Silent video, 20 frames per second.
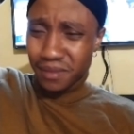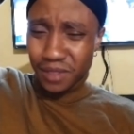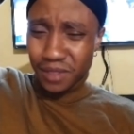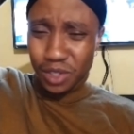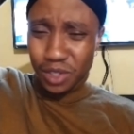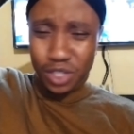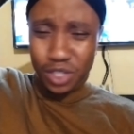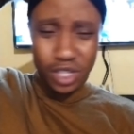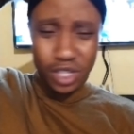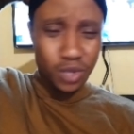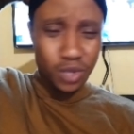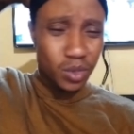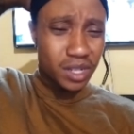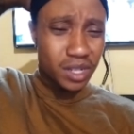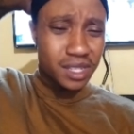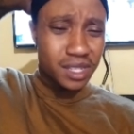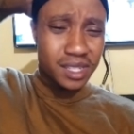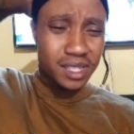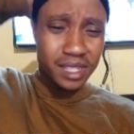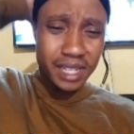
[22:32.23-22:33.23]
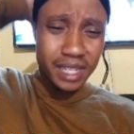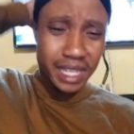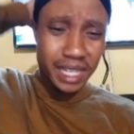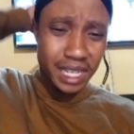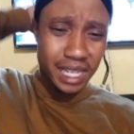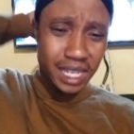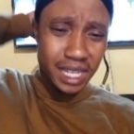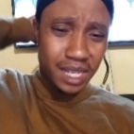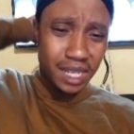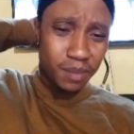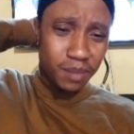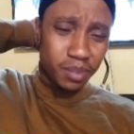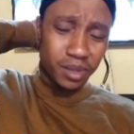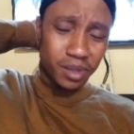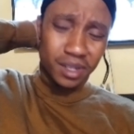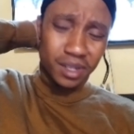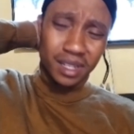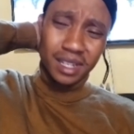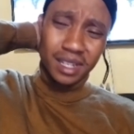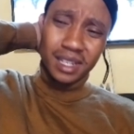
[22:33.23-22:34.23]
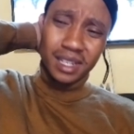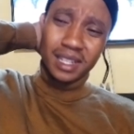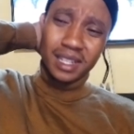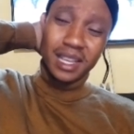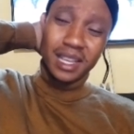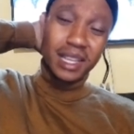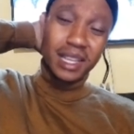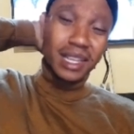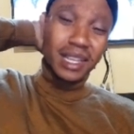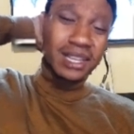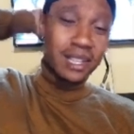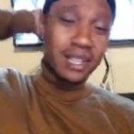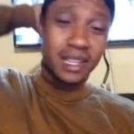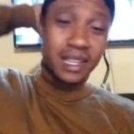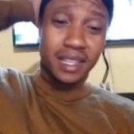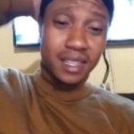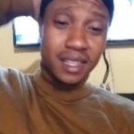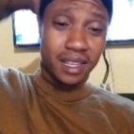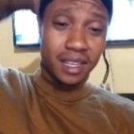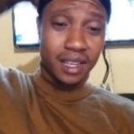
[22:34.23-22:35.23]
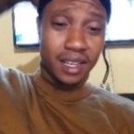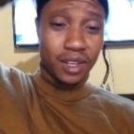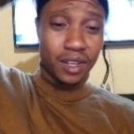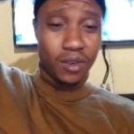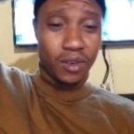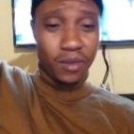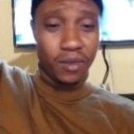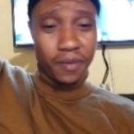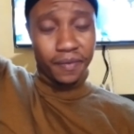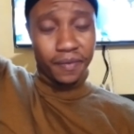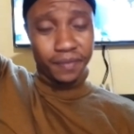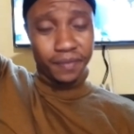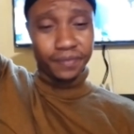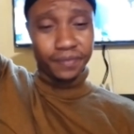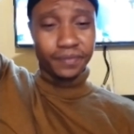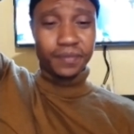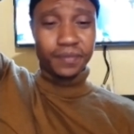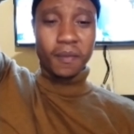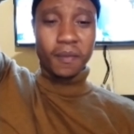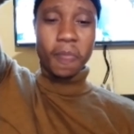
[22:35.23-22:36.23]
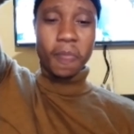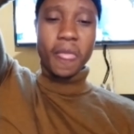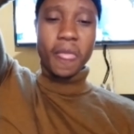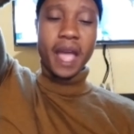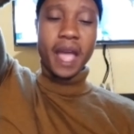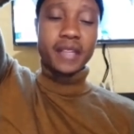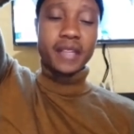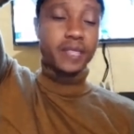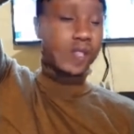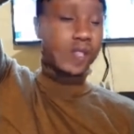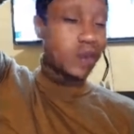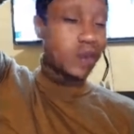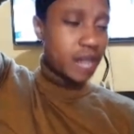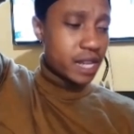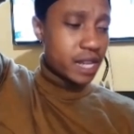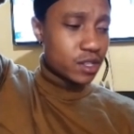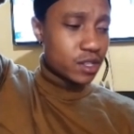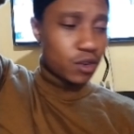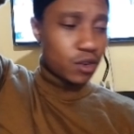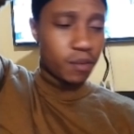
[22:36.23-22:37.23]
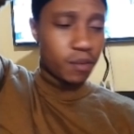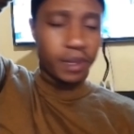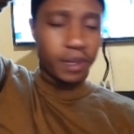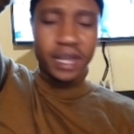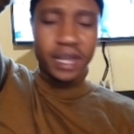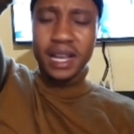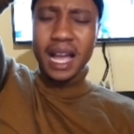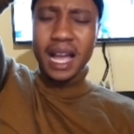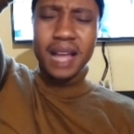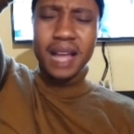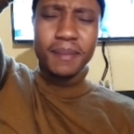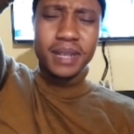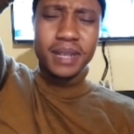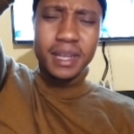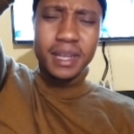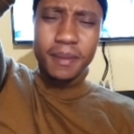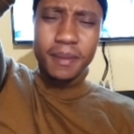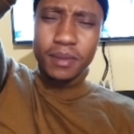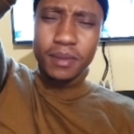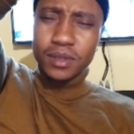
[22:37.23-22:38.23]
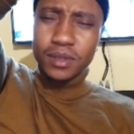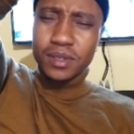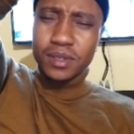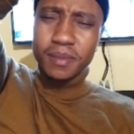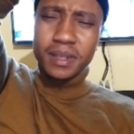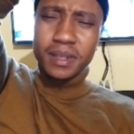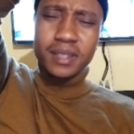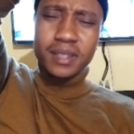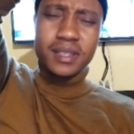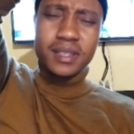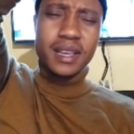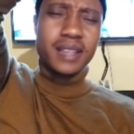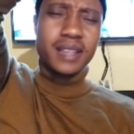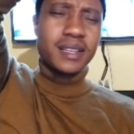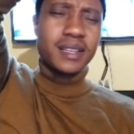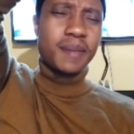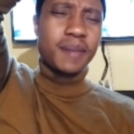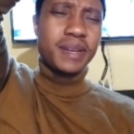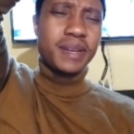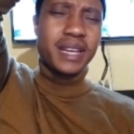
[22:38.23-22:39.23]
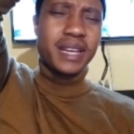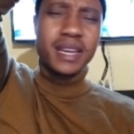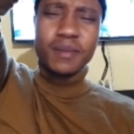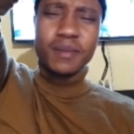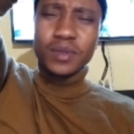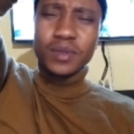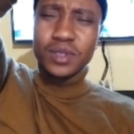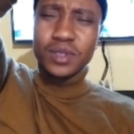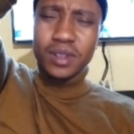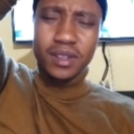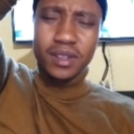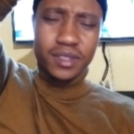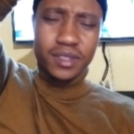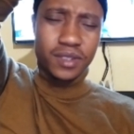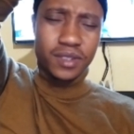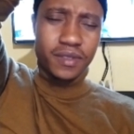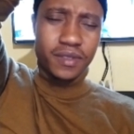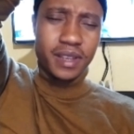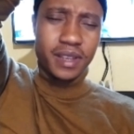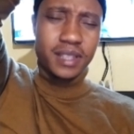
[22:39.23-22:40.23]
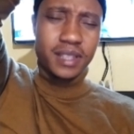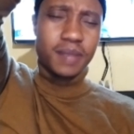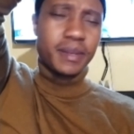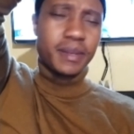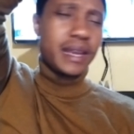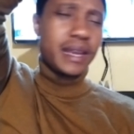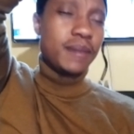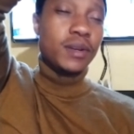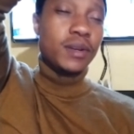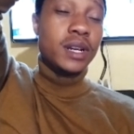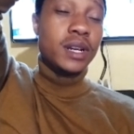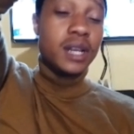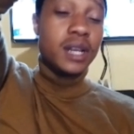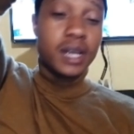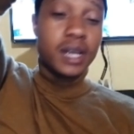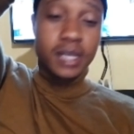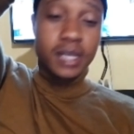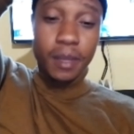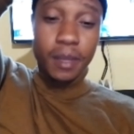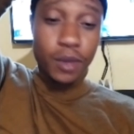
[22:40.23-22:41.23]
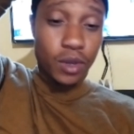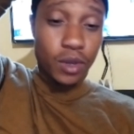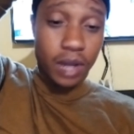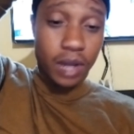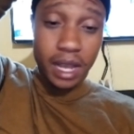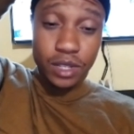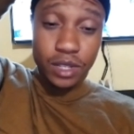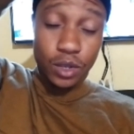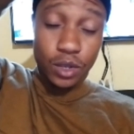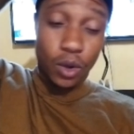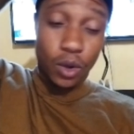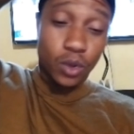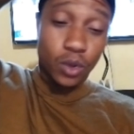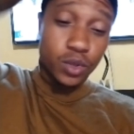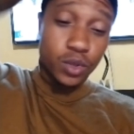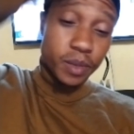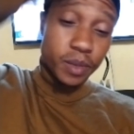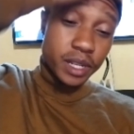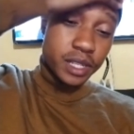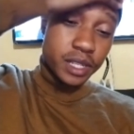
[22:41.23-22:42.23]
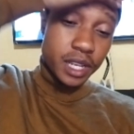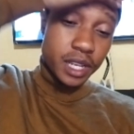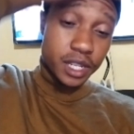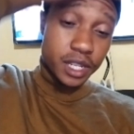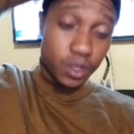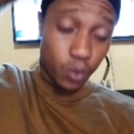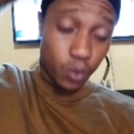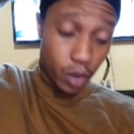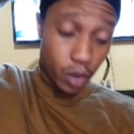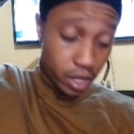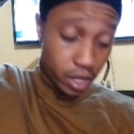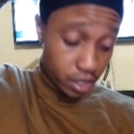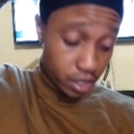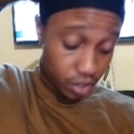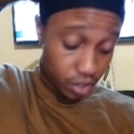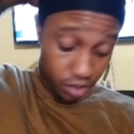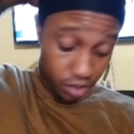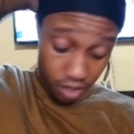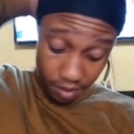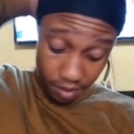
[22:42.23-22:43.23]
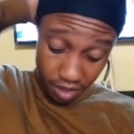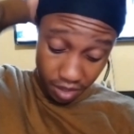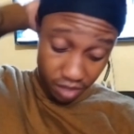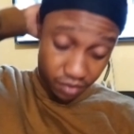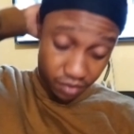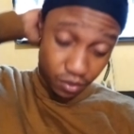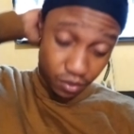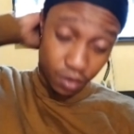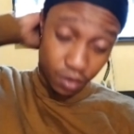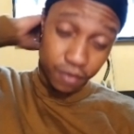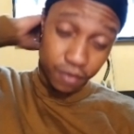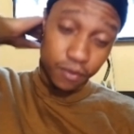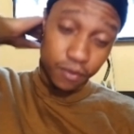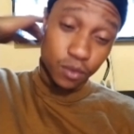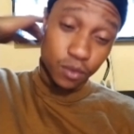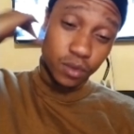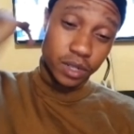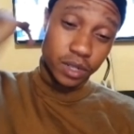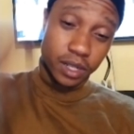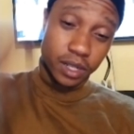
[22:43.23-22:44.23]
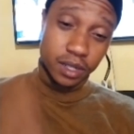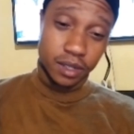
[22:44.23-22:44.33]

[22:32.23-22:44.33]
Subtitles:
You just want to sleep, and that's another thing, you know. I see you guys who complain, I'm unable to meditate, I'm unable to concentrate, I'm unable. Some of you guys who go to meditation while your stomach is full of food,